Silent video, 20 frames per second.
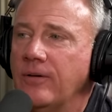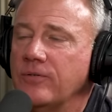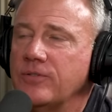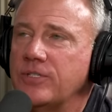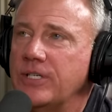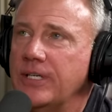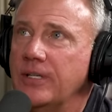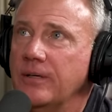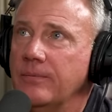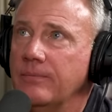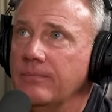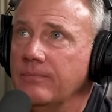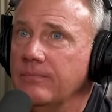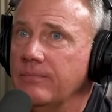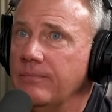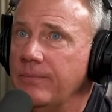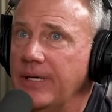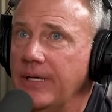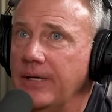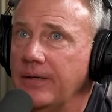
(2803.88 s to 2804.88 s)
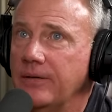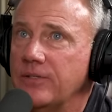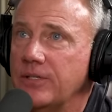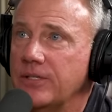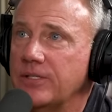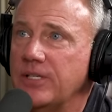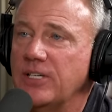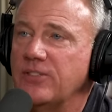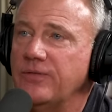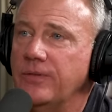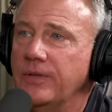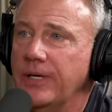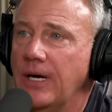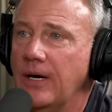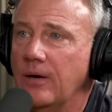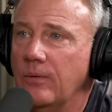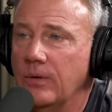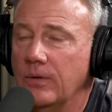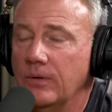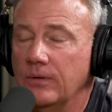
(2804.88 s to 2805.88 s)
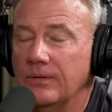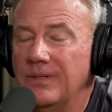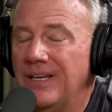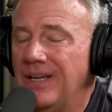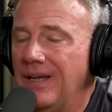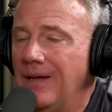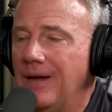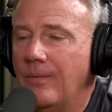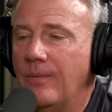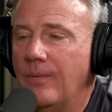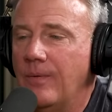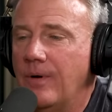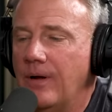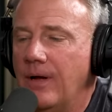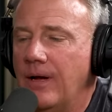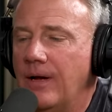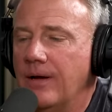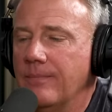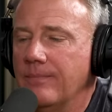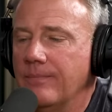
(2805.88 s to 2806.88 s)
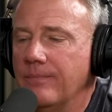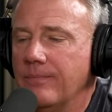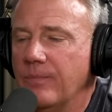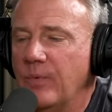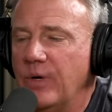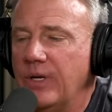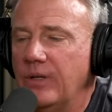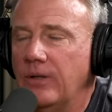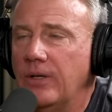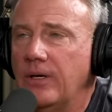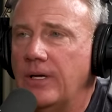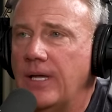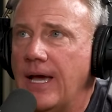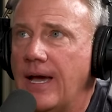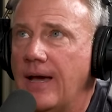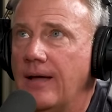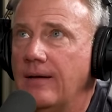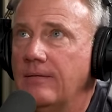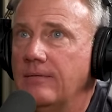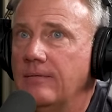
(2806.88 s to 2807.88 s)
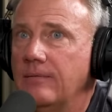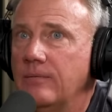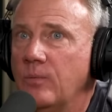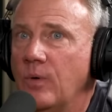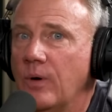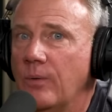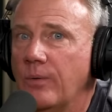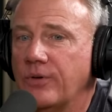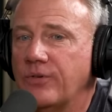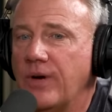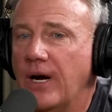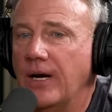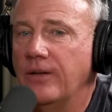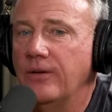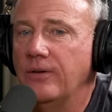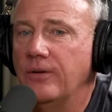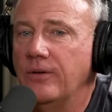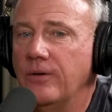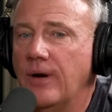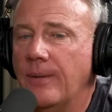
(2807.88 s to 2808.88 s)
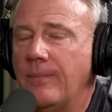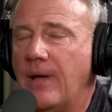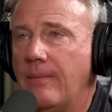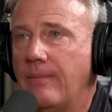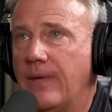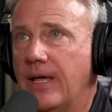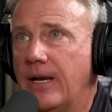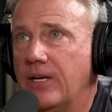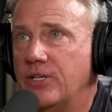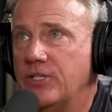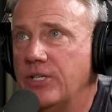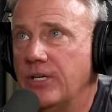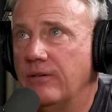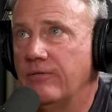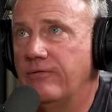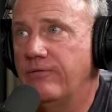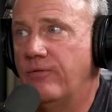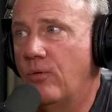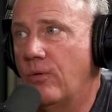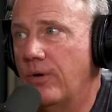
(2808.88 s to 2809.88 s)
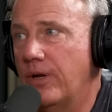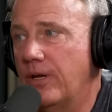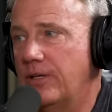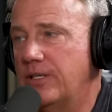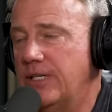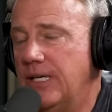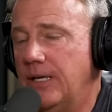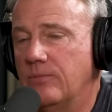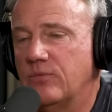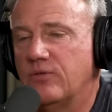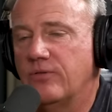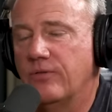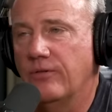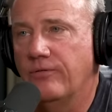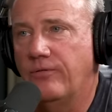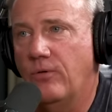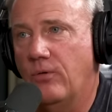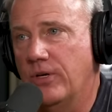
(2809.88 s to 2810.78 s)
don't see them being successful in our world. Yeah. When you look at what we're trying to do, I'm not managing 40 teams for